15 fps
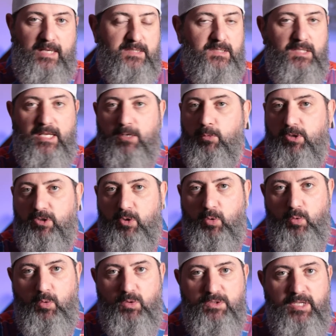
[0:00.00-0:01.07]
It's liquid
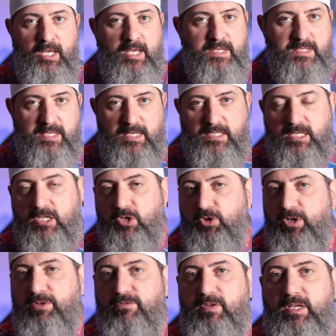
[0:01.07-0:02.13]
cooled,
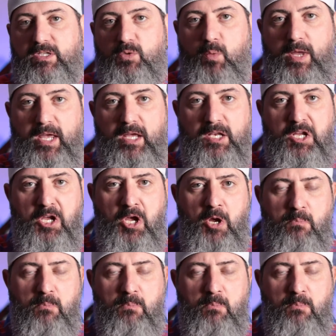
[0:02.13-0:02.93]
60-degree V-twin,